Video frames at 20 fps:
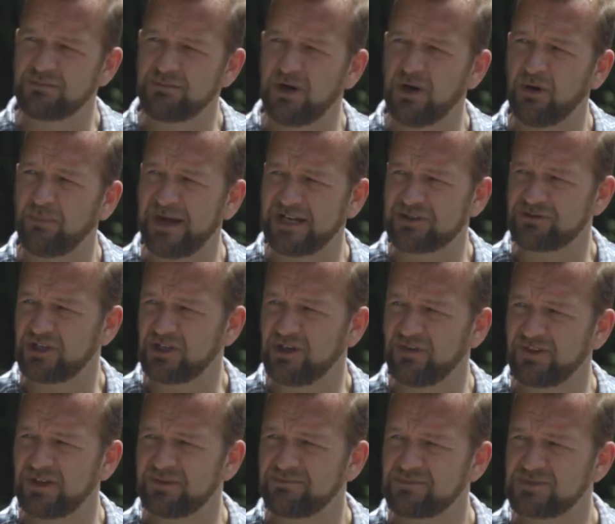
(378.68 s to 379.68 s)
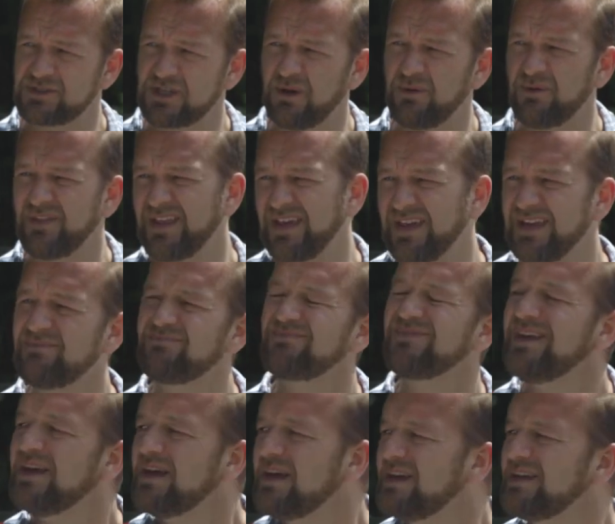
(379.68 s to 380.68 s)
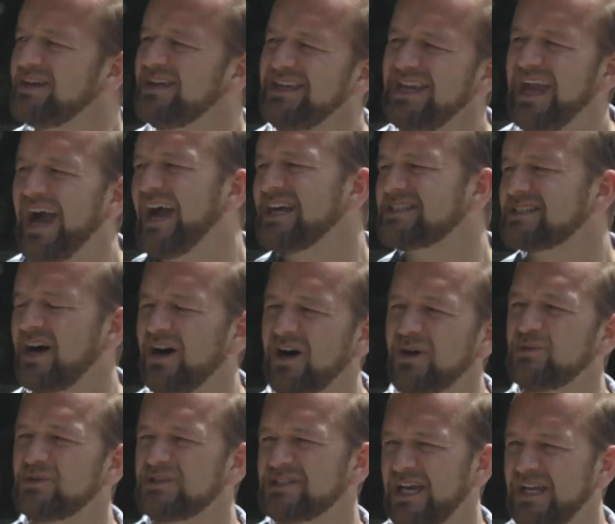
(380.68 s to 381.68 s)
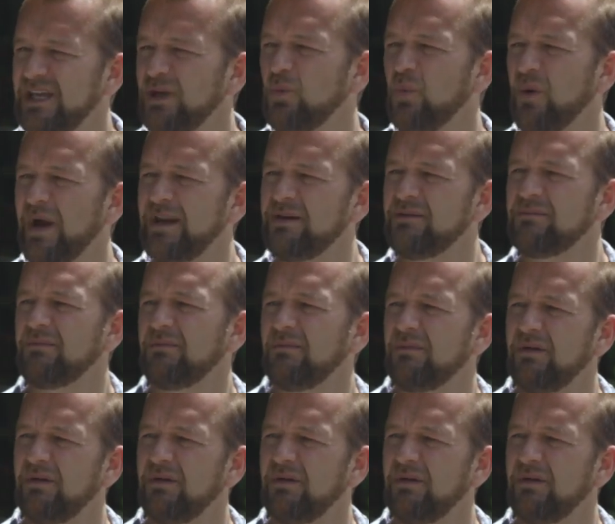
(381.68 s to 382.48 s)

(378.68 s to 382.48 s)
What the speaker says: mile battery cover. So, yes, I would say you win.